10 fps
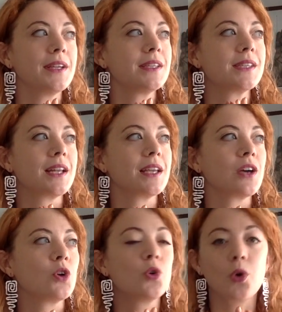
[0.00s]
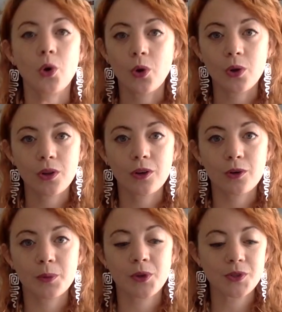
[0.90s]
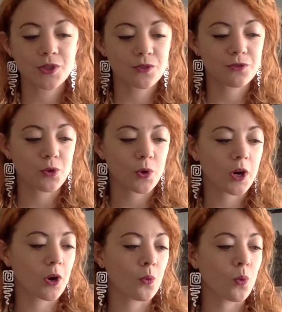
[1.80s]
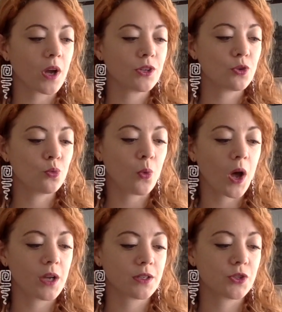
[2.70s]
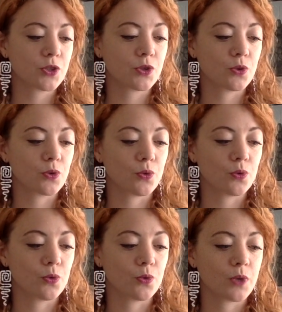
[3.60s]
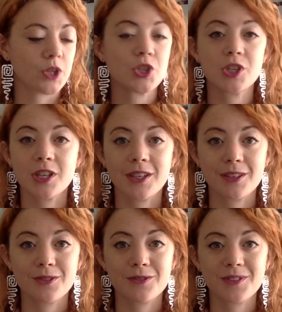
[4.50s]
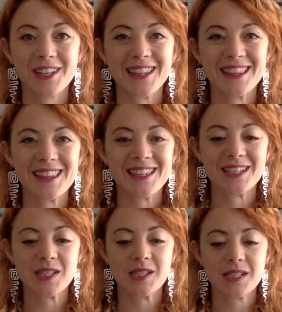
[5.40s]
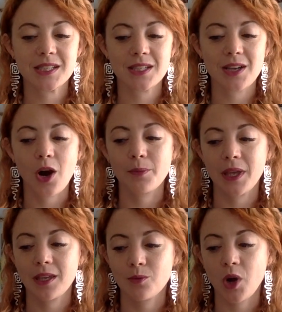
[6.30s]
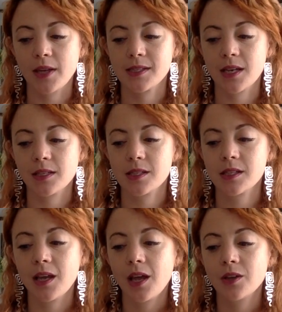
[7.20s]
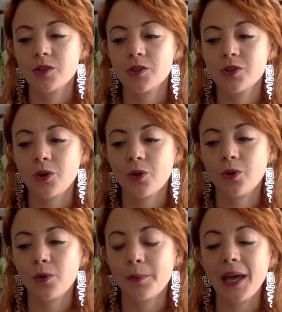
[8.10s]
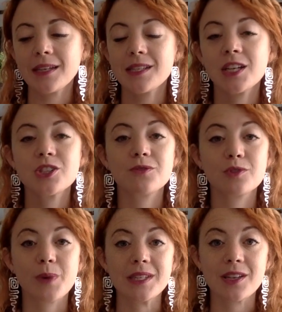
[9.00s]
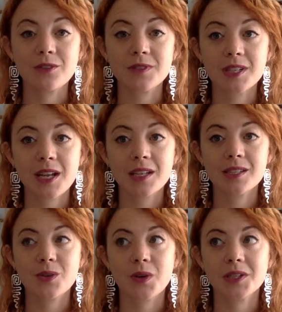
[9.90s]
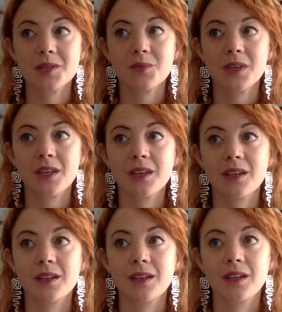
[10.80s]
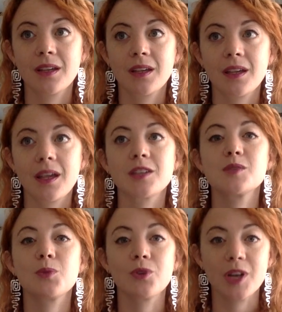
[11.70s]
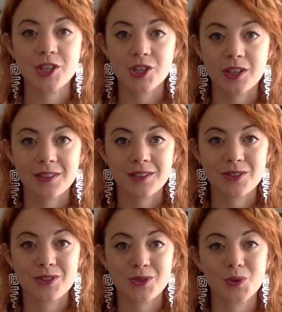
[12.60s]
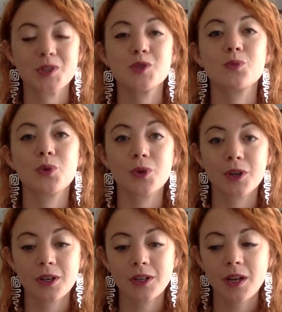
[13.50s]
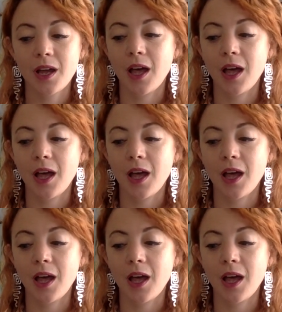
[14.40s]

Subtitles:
setting a goal almost for what you want to achieve in this art making process. So my intention for myself today is going to be exploration, to explore